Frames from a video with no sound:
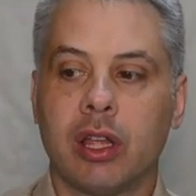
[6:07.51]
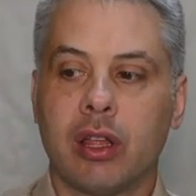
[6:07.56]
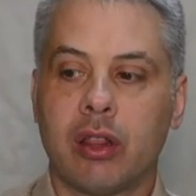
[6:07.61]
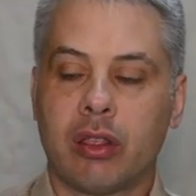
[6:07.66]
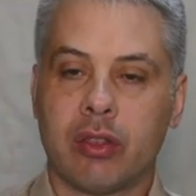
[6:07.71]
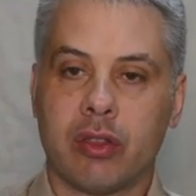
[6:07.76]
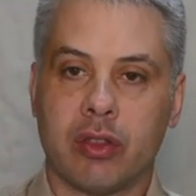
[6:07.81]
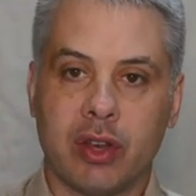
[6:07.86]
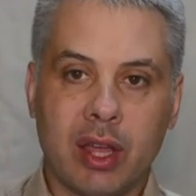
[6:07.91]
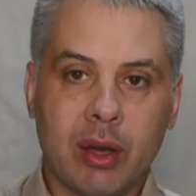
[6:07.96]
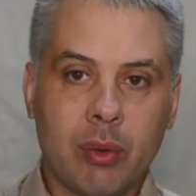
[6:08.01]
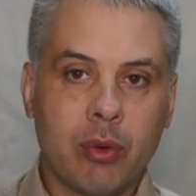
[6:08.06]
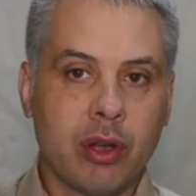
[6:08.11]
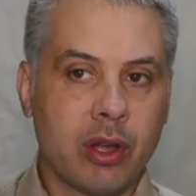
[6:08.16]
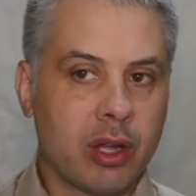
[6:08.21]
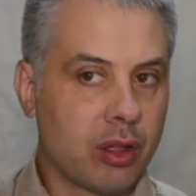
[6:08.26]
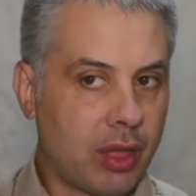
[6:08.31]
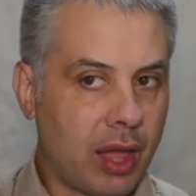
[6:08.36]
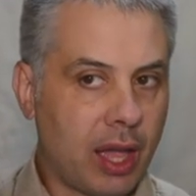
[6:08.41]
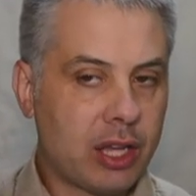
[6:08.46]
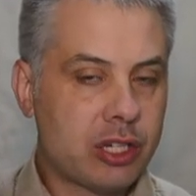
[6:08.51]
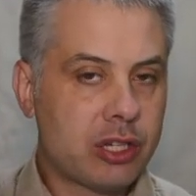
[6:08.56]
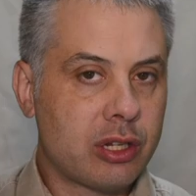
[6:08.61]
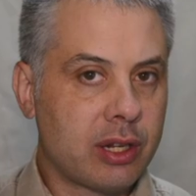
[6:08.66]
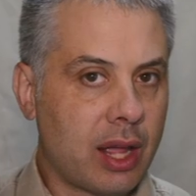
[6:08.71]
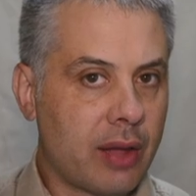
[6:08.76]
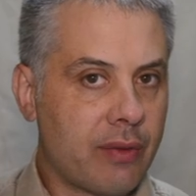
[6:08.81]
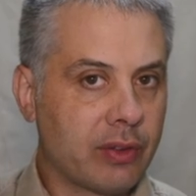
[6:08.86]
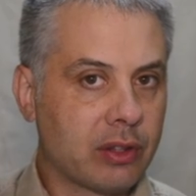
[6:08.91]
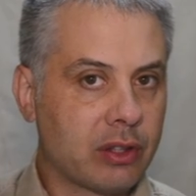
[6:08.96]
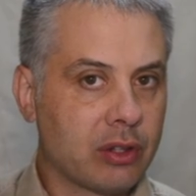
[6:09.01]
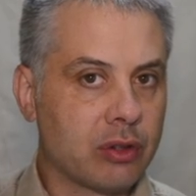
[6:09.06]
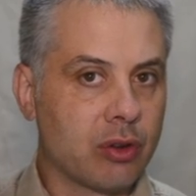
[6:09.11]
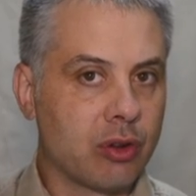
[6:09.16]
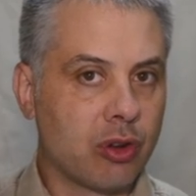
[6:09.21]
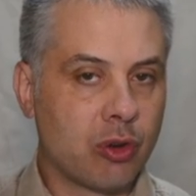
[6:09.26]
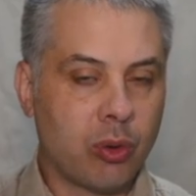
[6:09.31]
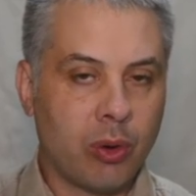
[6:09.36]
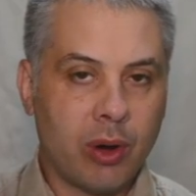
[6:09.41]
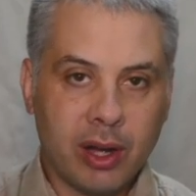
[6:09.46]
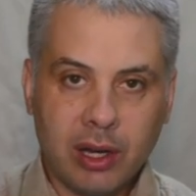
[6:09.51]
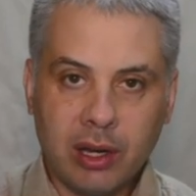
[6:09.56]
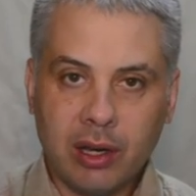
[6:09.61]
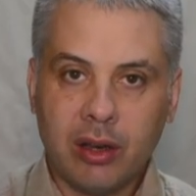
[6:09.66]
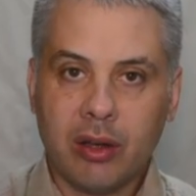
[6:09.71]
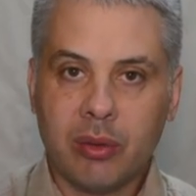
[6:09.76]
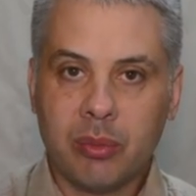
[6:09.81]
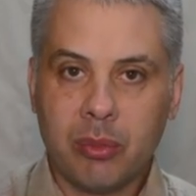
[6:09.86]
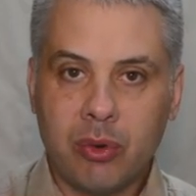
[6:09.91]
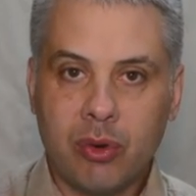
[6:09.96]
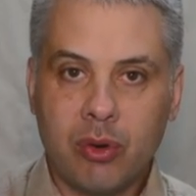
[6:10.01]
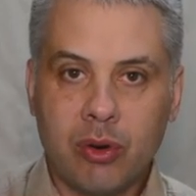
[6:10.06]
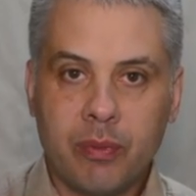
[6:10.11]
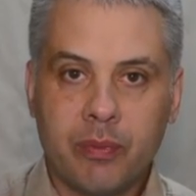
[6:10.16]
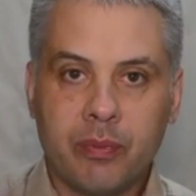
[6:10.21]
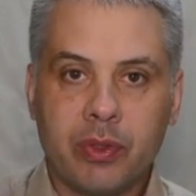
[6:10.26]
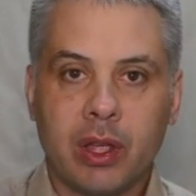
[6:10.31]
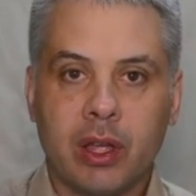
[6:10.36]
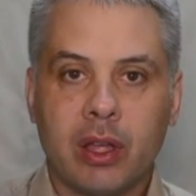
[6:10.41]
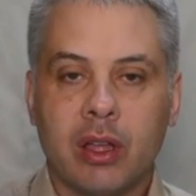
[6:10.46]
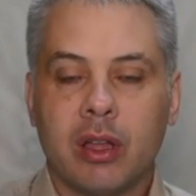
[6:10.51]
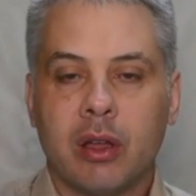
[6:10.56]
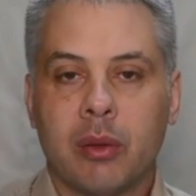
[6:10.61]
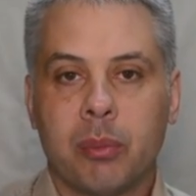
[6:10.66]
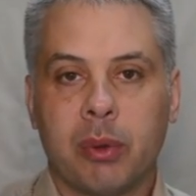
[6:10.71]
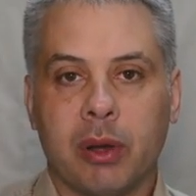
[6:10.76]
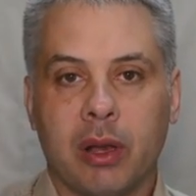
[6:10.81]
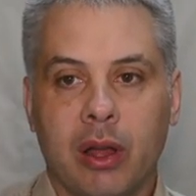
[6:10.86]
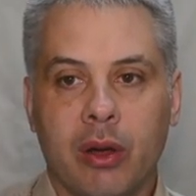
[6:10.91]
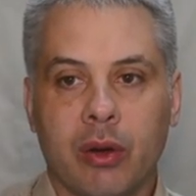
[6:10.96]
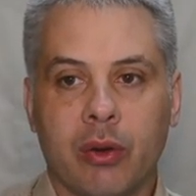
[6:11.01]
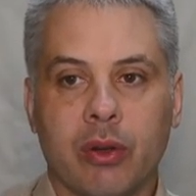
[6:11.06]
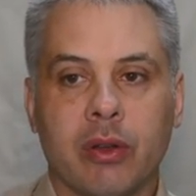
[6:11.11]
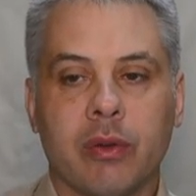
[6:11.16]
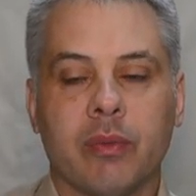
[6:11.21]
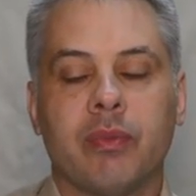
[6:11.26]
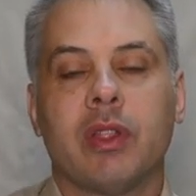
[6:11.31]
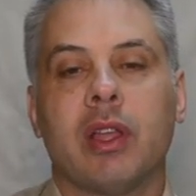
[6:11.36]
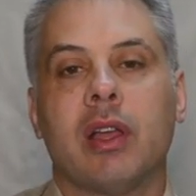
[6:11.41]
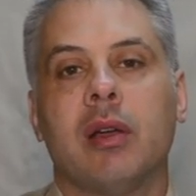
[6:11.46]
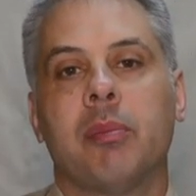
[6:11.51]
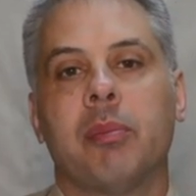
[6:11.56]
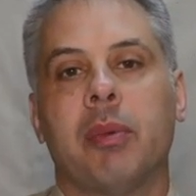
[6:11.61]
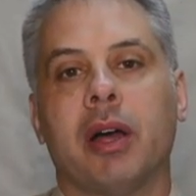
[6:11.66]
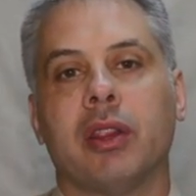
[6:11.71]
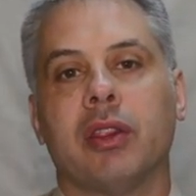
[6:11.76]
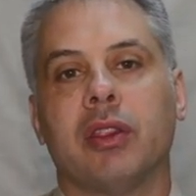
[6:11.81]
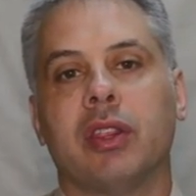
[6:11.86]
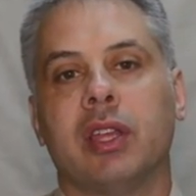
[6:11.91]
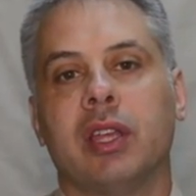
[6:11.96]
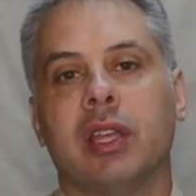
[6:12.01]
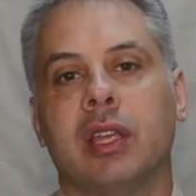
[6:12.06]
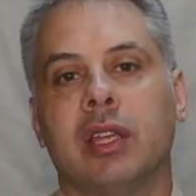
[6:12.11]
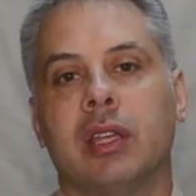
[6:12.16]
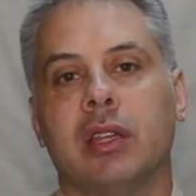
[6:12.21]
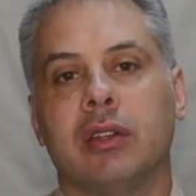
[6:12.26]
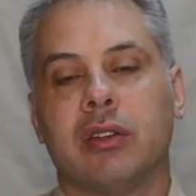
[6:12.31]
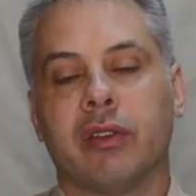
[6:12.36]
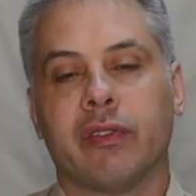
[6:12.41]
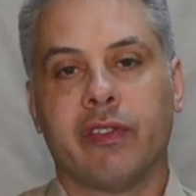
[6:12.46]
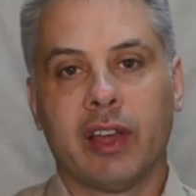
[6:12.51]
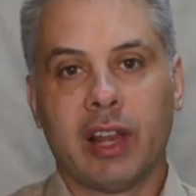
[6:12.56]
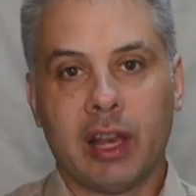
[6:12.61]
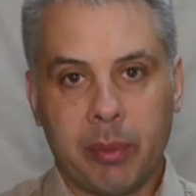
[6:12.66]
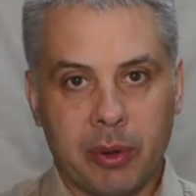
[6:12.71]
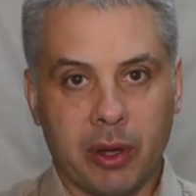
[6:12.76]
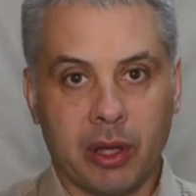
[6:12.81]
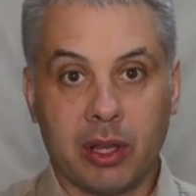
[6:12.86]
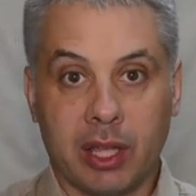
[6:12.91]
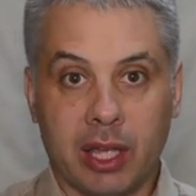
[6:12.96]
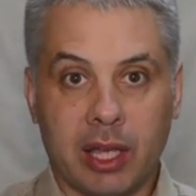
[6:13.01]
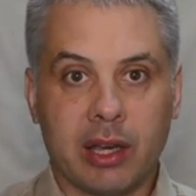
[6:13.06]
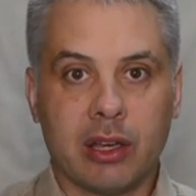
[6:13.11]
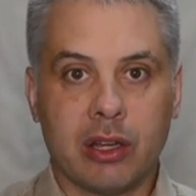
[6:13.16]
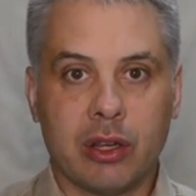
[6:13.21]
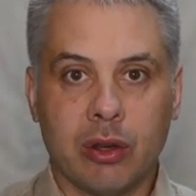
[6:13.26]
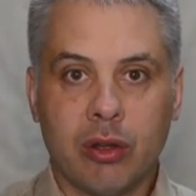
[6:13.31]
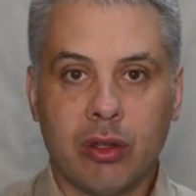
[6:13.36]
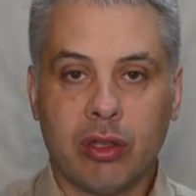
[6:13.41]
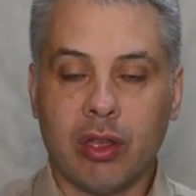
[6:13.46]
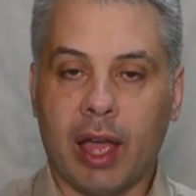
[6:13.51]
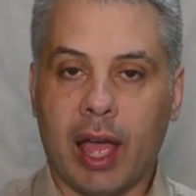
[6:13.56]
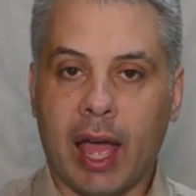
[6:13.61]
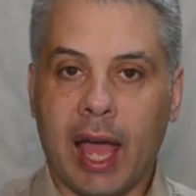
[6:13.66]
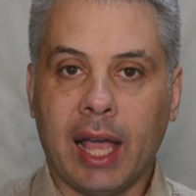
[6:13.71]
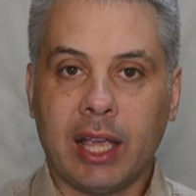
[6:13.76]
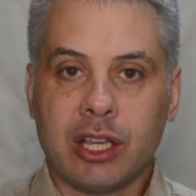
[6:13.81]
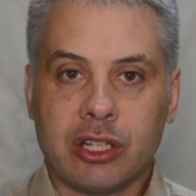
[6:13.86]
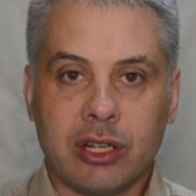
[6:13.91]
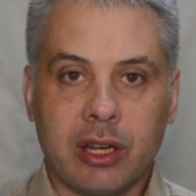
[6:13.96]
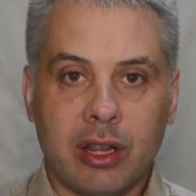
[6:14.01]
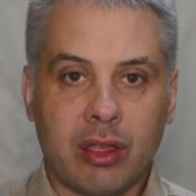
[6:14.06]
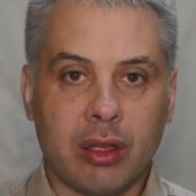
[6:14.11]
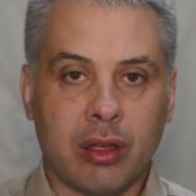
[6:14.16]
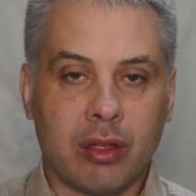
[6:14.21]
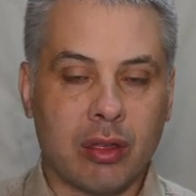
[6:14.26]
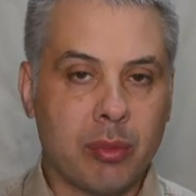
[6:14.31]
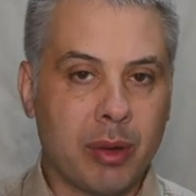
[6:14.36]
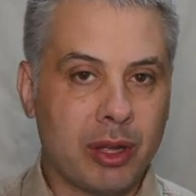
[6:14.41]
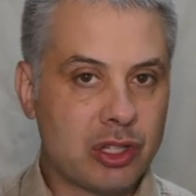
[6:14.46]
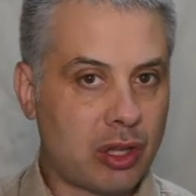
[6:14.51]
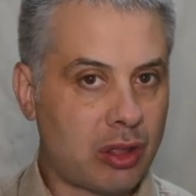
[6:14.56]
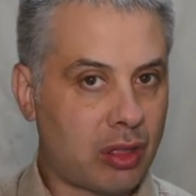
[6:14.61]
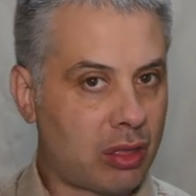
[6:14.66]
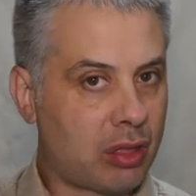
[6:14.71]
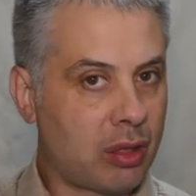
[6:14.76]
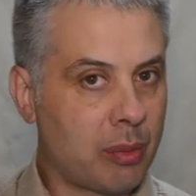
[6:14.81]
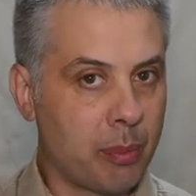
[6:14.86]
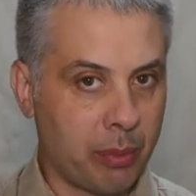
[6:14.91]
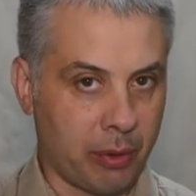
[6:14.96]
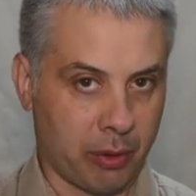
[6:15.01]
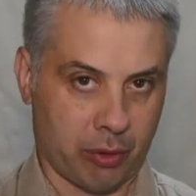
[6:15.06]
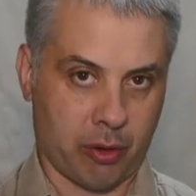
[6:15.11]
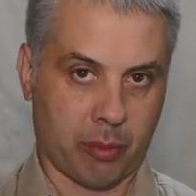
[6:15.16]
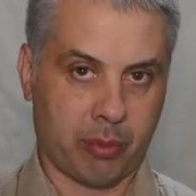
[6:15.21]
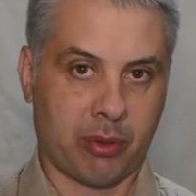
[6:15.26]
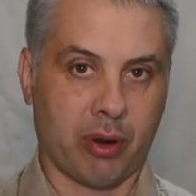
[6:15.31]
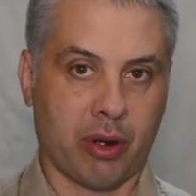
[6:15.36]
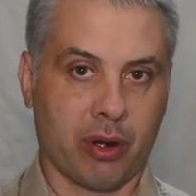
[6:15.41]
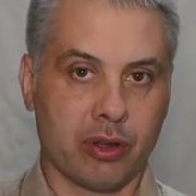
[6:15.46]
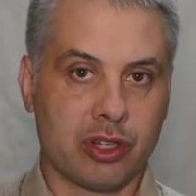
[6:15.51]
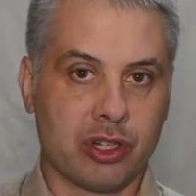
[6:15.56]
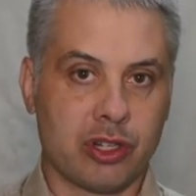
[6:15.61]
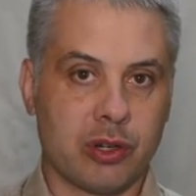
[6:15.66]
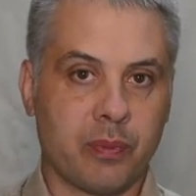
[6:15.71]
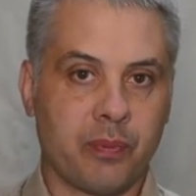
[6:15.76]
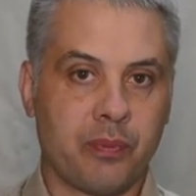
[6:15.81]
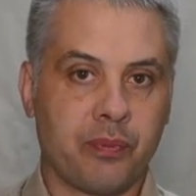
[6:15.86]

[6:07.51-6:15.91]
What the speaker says: So the network is actually having to do quite a lot more below, but the developer and the end user actually sees a much simpler approach.